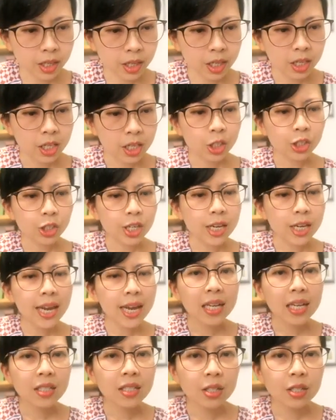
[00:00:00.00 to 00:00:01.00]
She
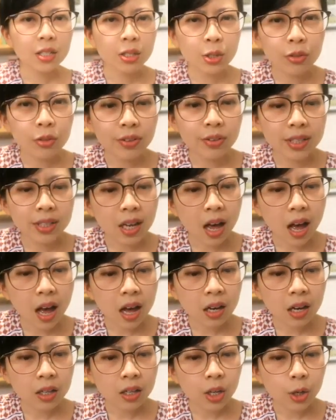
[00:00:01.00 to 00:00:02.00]
has a silver
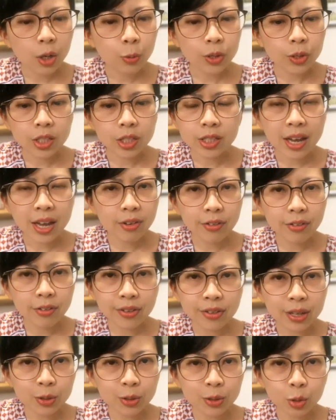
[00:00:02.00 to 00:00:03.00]
tongue which never
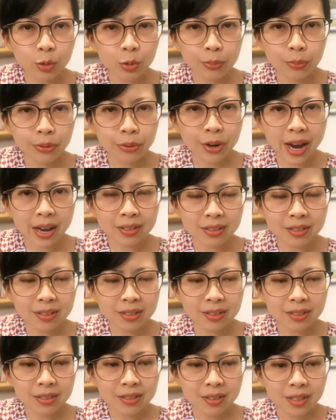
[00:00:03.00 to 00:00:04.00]
fails to
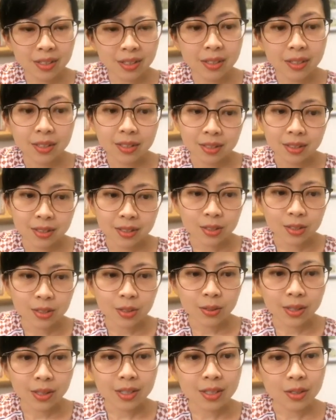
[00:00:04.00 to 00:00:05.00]
impress. So
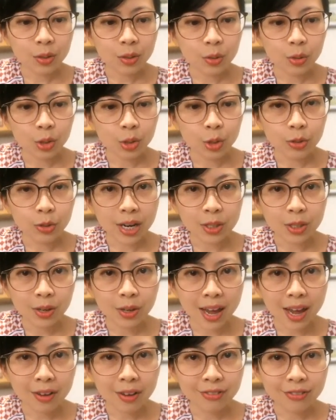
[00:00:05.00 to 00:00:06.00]
this is a good trait to
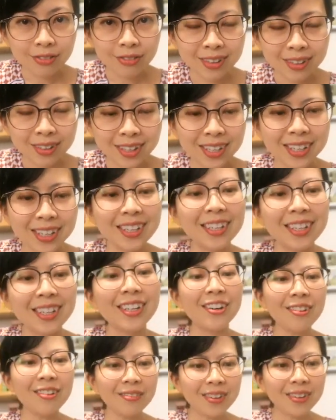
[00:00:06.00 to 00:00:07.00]
have.
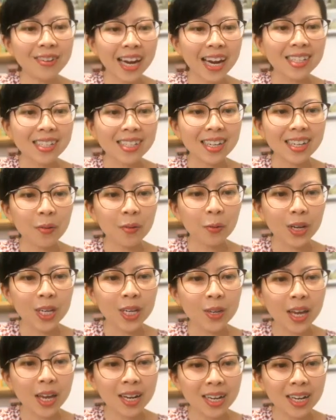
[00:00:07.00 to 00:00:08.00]
All right, I'm going
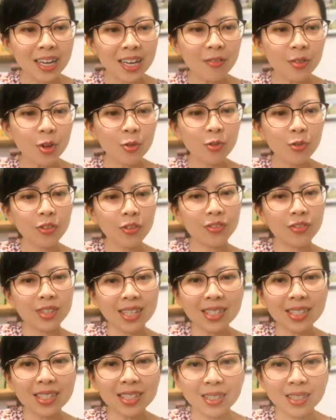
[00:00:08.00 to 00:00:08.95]
to leave you with this.